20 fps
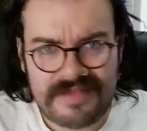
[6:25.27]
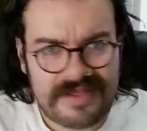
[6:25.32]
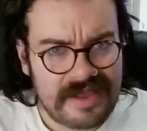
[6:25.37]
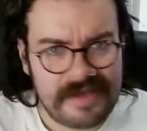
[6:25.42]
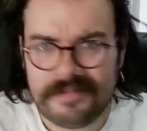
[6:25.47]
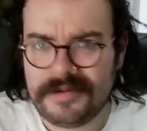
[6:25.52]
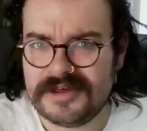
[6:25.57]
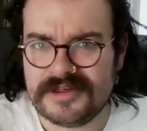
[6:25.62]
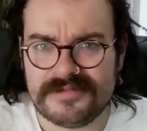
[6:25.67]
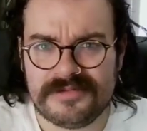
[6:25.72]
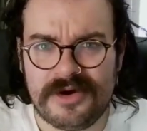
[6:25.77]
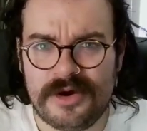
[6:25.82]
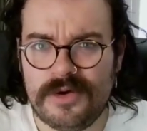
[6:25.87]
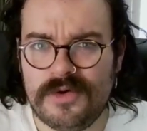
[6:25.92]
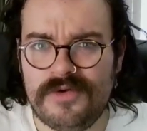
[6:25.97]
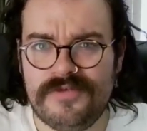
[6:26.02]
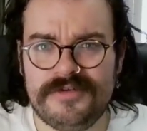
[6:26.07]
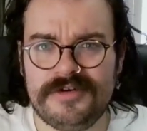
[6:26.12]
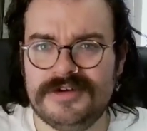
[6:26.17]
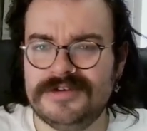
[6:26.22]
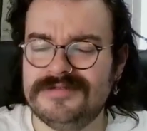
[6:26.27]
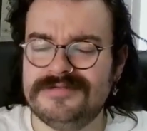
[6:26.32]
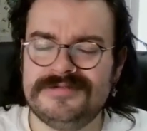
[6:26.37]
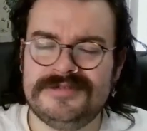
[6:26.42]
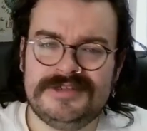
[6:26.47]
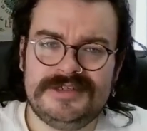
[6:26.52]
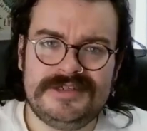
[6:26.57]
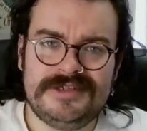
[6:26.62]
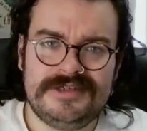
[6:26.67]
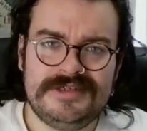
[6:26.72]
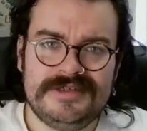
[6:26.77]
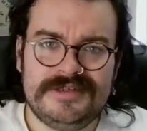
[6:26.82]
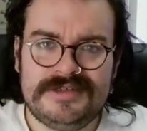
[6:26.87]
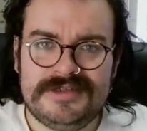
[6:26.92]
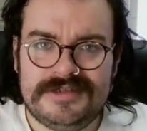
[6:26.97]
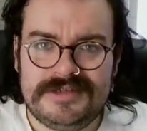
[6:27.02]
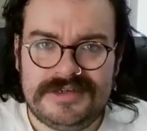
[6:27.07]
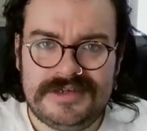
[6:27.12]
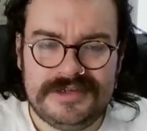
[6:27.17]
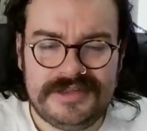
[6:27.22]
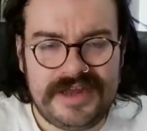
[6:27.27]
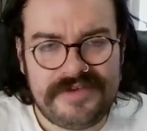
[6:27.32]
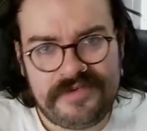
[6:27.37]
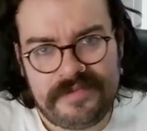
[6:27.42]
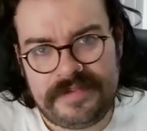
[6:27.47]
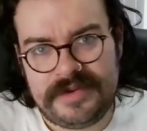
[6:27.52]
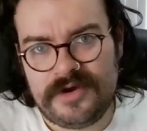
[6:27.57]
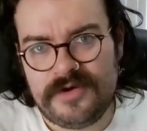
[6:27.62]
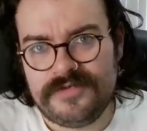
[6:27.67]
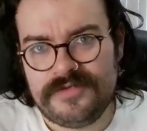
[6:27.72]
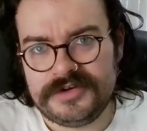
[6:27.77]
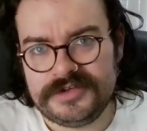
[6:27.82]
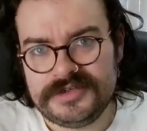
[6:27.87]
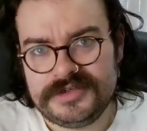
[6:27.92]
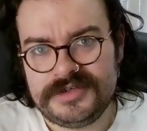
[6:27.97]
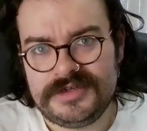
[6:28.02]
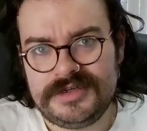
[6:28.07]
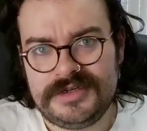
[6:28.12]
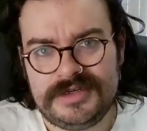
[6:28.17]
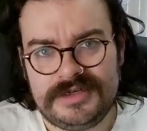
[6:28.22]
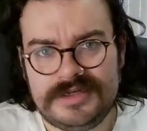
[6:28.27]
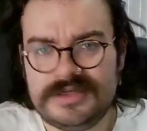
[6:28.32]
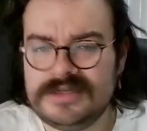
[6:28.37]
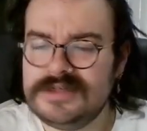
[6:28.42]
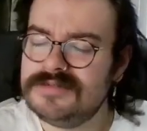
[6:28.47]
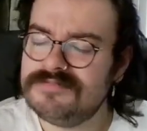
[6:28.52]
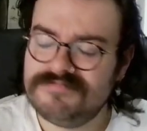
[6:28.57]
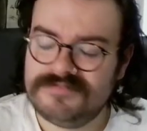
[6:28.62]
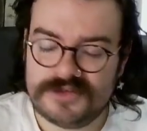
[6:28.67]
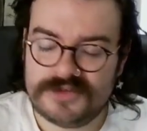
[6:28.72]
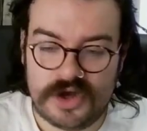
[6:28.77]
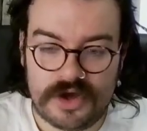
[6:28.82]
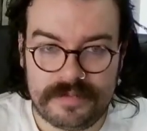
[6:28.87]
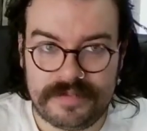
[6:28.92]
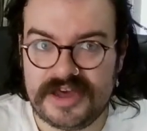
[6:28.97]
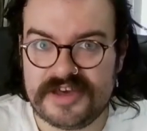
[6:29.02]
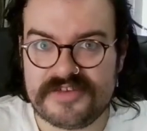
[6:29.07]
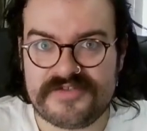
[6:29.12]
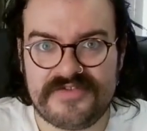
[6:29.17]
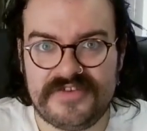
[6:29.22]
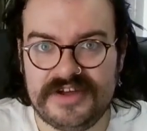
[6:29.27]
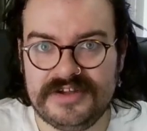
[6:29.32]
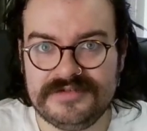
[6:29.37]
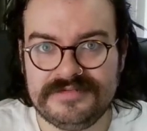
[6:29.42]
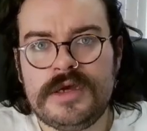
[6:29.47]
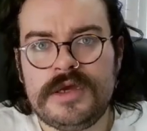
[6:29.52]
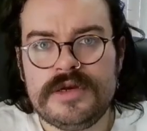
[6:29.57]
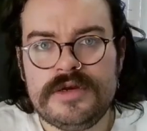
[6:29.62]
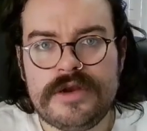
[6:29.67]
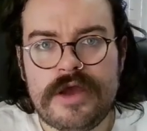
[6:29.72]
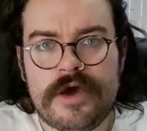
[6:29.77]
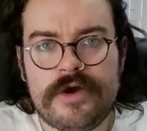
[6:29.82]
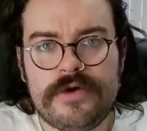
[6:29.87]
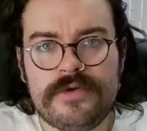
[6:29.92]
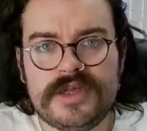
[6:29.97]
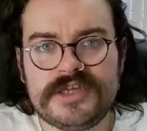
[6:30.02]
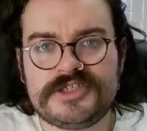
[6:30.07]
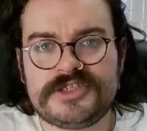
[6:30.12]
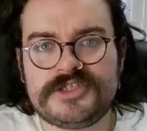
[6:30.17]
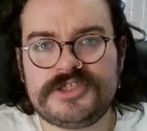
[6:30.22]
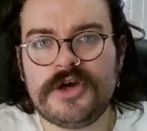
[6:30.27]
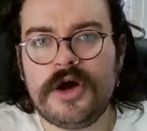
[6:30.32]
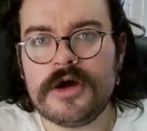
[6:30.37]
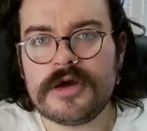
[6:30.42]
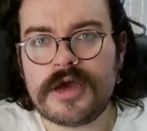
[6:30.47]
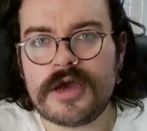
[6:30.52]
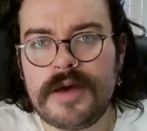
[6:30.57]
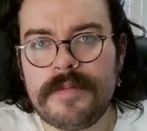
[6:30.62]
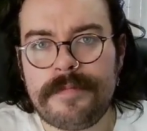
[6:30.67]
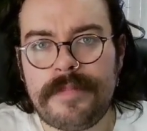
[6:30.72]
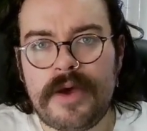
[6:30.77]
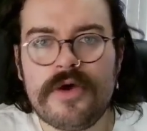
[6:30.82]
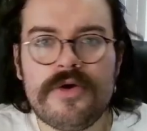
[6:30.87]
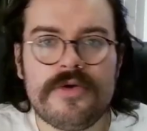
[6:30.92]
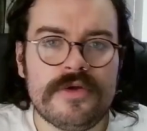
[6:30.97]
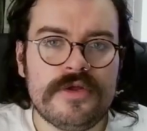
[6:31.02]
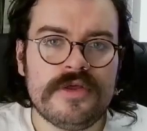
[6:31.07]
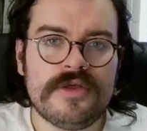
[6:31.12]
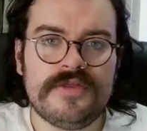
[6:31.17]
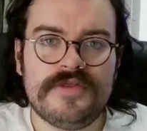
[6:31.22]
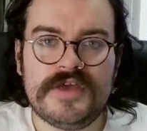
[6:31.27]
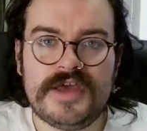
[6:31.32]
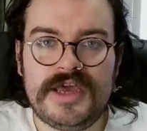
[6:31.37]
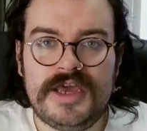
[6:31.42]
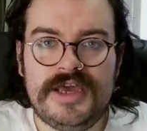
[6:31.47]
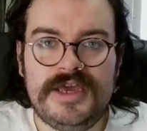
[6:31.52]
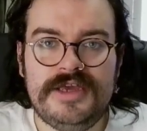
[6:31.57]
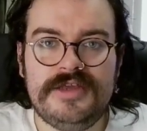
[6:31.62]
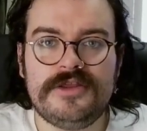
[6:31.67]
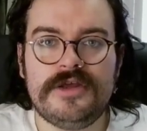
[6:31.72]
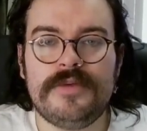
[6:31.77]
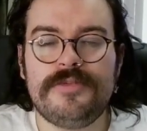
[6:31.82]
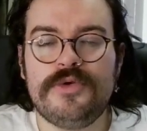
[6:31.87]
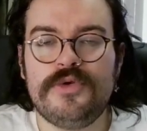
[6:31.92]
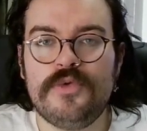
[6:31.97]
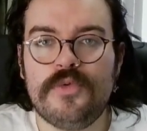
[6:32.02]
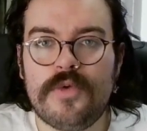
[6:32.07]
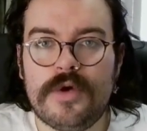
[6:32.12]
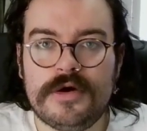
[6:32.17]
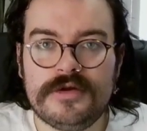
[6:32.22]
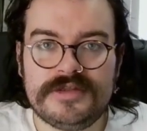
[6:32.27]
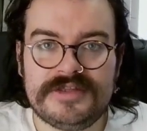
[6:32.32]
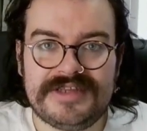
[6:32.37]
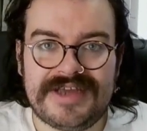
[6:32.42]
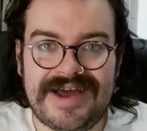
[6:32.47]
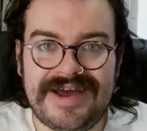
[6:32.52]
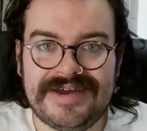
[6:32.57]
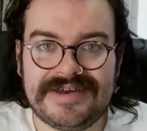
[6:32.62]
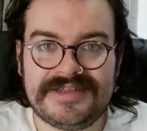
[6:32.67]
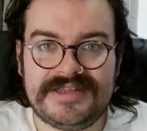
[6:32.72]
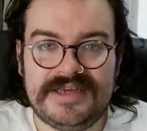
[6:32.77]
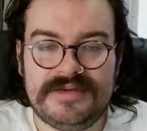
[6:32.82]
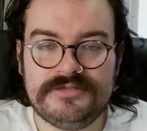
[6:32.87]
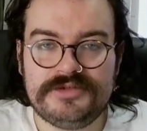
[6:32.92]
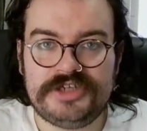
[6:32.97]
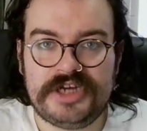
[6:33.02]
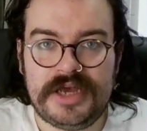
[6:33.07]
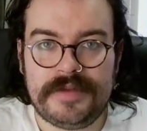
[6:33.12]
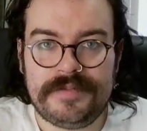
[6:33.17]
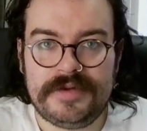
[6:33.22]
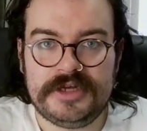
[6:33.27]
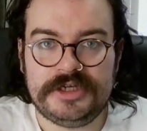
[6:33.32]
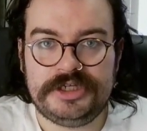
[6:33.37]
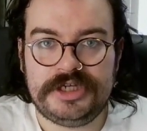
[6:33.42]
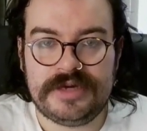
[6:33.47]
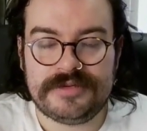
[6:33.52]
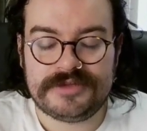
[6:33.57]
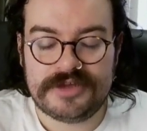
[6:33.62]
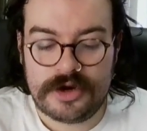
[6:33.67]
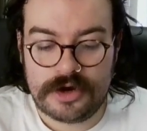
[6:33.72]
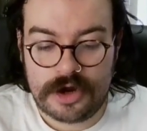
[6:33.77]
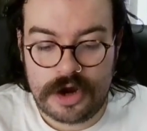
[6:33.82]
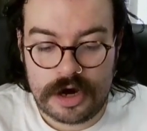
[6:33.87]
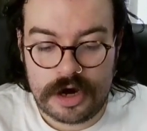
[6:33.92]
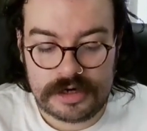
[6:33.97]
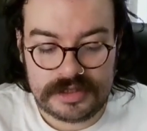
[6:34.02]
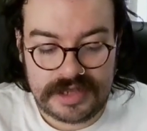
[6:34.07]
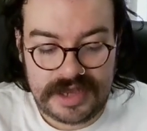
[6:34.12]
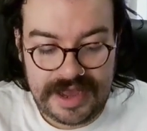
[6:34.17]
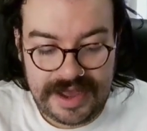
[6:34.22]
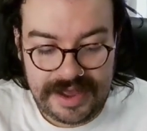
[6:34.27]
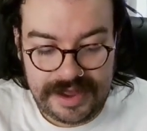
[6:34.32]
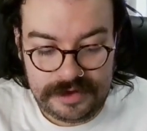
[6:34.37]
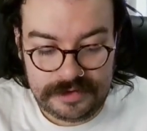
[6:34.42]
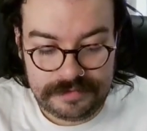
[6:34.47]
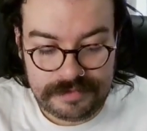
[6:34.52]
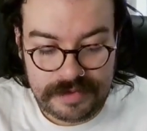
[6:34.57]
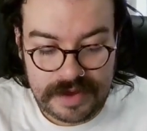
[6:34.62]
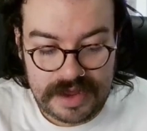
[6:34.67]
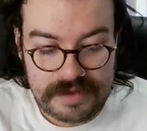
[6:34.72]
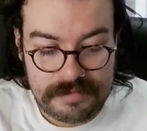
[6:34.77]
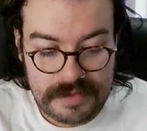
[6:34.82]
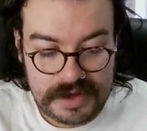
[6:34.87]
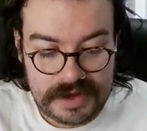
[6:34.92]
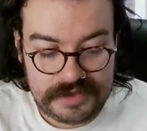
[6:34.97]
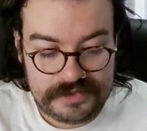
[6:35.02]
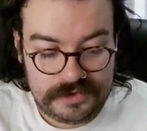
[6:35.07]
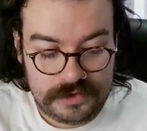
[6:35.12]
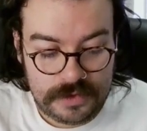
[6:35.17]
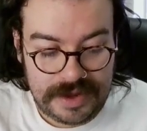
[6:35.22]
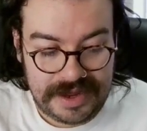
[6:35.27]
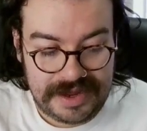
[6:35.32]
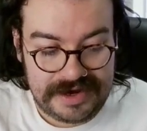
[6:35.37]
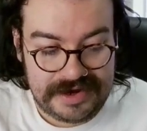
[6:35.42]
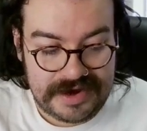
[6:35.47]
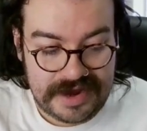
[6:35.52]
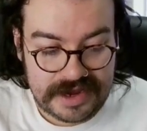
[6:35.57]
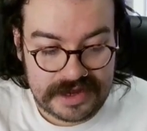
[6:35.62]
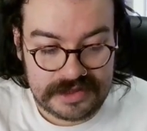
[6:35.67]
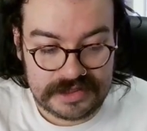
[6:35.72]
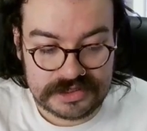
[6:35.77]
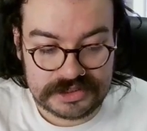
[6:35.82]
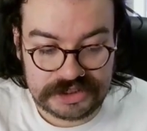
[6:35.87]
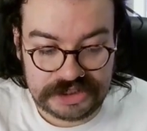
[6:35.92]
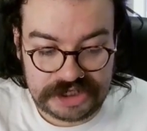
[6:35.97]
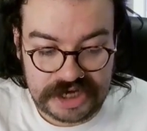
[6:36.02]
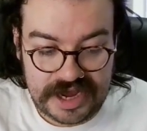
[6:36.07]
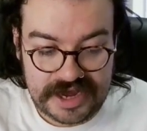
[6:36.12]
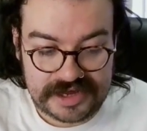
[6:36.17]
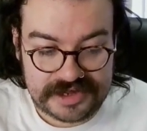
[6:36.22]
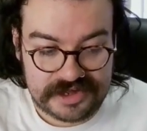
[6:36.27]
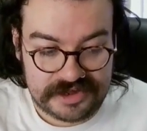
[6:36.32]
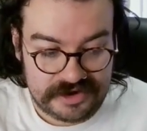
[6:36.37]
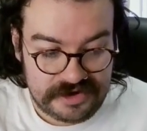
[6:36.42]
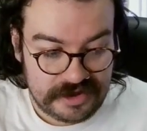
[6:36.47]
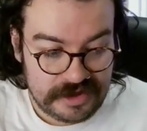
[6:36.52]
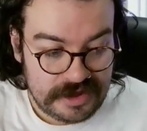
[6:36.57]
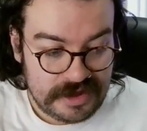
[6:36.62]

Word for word: Because I'm not over it. I'll never be over it. God bless Phil. Now let's talk about the AEW World Tag Team Championships. They are currently held by Matthew and Nicholas Jackson,